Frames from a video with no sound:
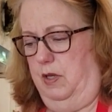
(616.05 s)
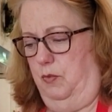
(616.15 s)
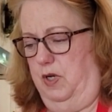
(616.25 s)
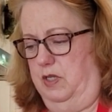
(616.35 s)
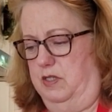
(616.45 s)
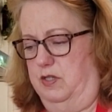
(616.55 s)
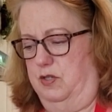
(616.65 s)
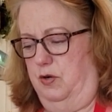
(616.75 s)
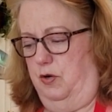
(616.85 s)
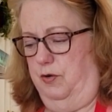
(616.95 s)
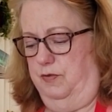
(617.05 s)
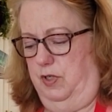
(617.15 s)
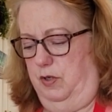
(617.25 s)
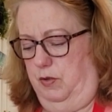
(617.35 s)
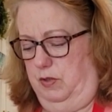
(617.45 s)
when it's served, you
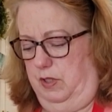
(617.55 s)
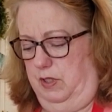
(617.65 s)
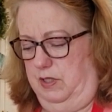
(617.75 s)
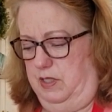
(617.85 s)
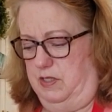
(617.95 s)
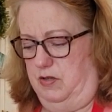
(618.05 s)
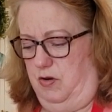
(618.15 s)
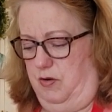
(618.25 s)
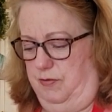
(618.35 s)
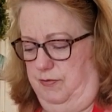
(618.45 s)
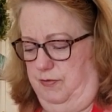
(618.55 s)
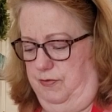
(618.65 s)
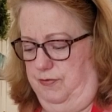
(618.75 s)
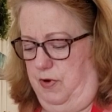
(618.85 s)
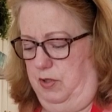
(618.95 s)
know, that it doesn't all
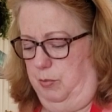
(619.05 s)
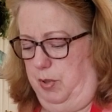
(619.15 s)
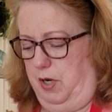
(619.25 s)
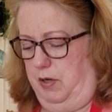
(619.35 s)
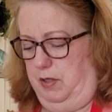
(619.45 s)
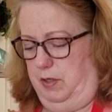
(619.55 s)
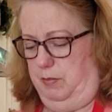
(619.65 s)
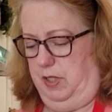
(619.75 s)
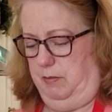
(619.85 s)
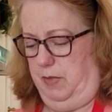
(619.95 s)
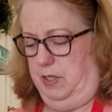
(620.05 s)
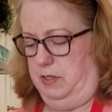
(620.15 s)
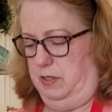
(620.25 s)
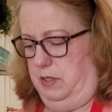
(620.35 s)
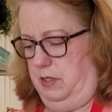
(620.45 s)
fall apart in a big
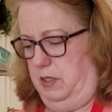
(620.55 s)
mess.